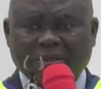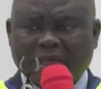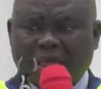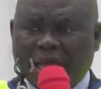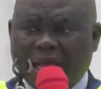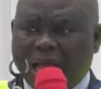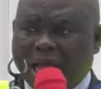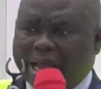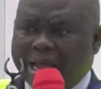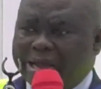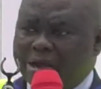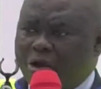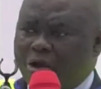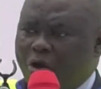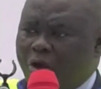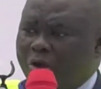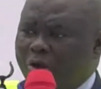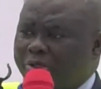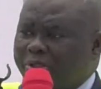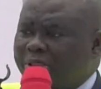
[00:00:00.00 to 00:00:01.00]
I
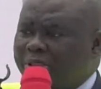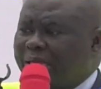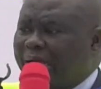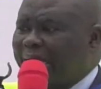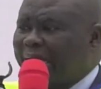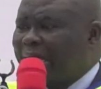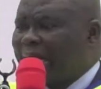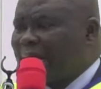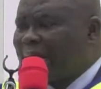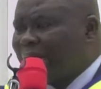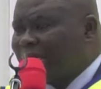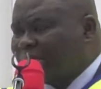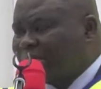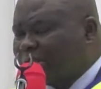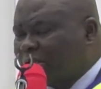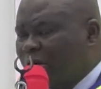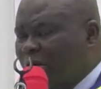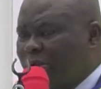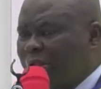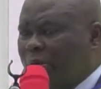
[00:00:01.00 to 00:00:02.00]
cause that
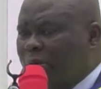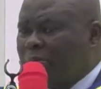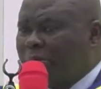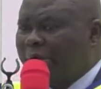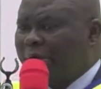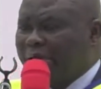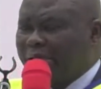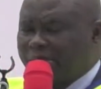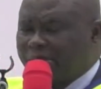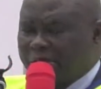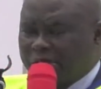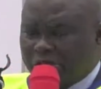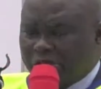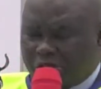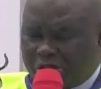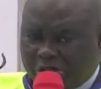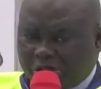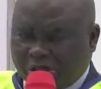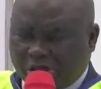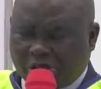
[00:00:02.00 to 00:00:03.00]
cancer of the breast in
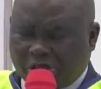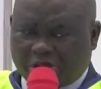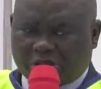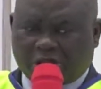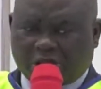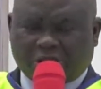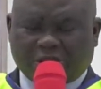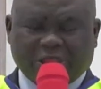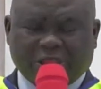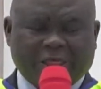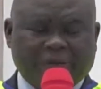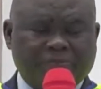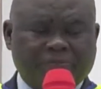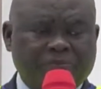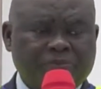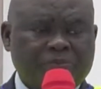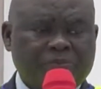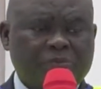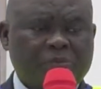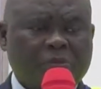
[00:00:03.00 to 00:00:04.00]
Jesus' name.
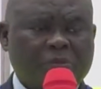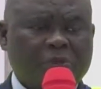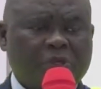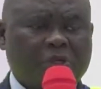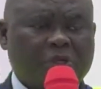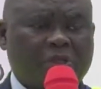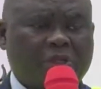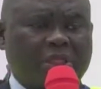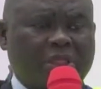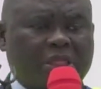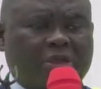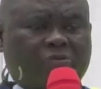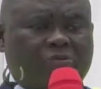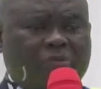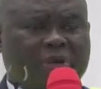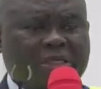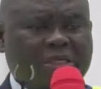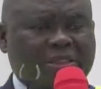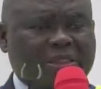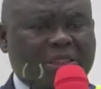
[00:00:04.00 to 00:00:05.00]
The
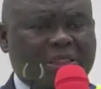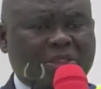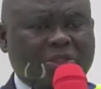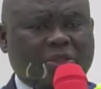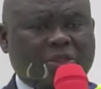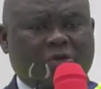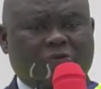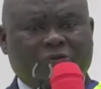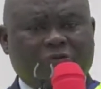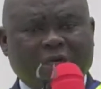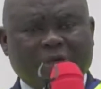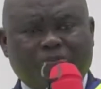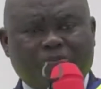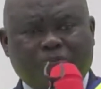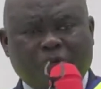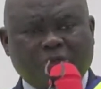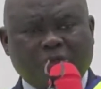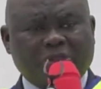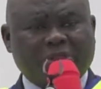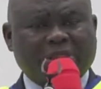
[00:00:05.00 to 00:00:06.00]
person suffering
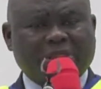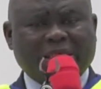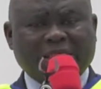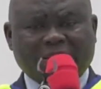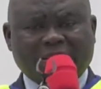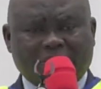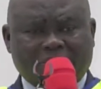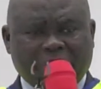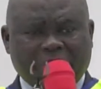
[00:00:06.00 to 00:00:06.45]
prostrate be